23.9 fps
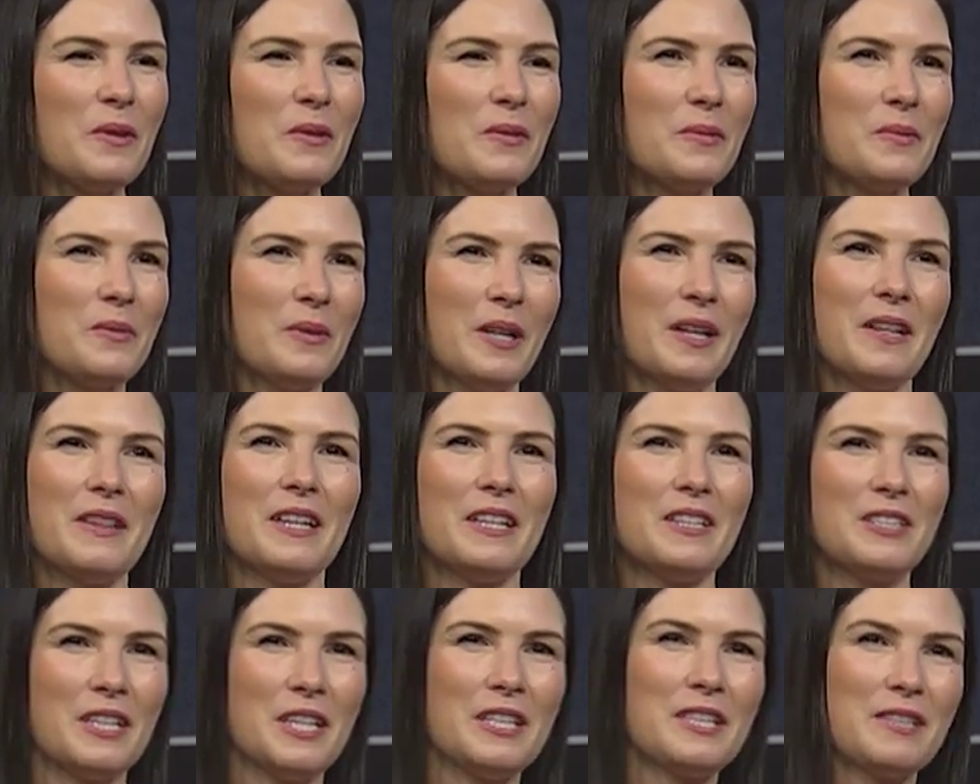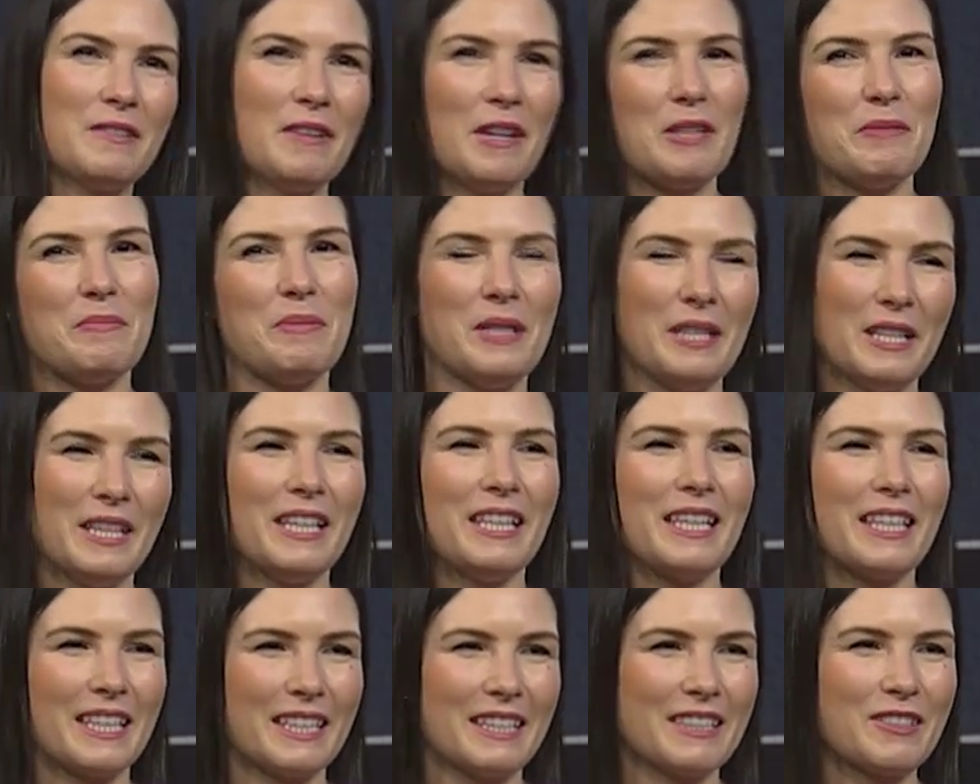where they chase around a
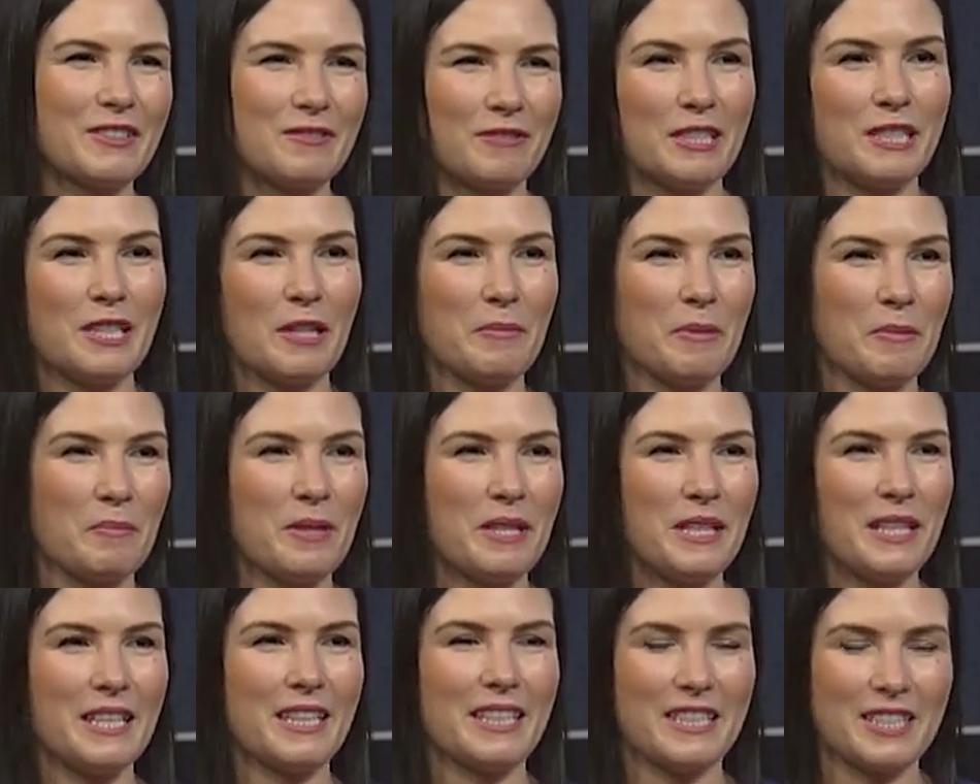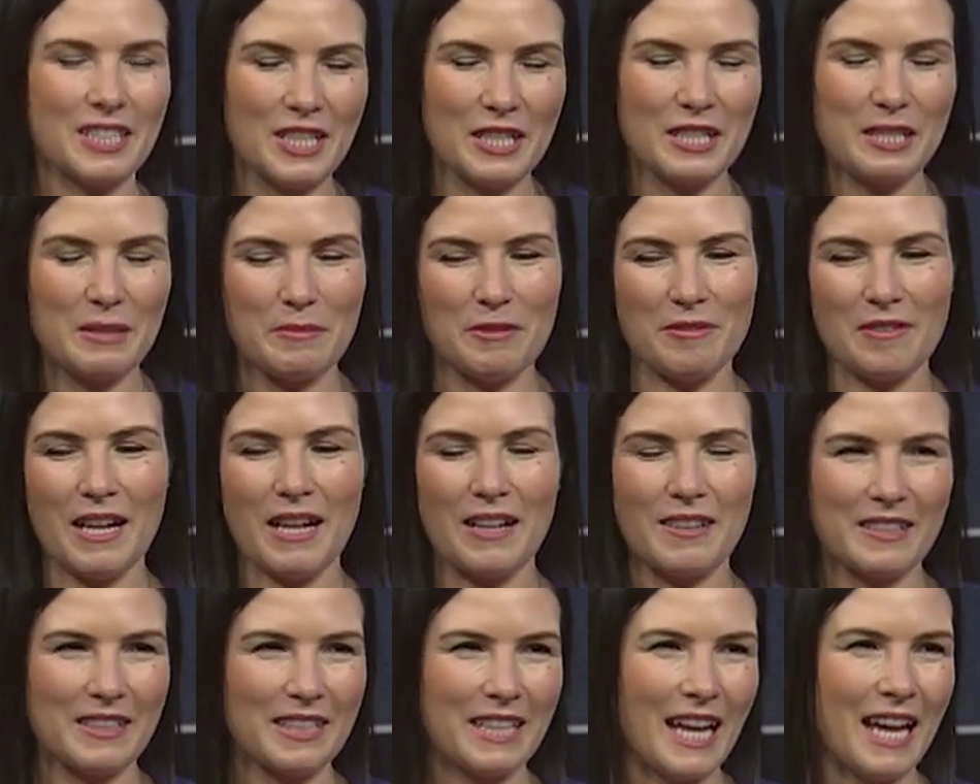pig and grease up the pig and chase him
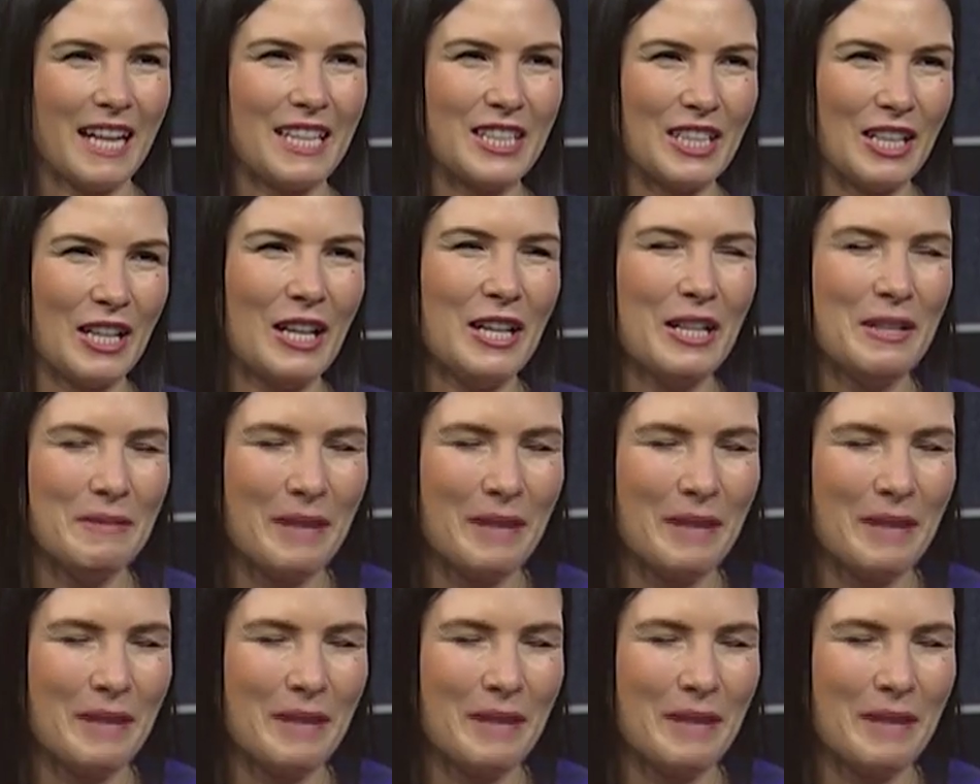around and catch him.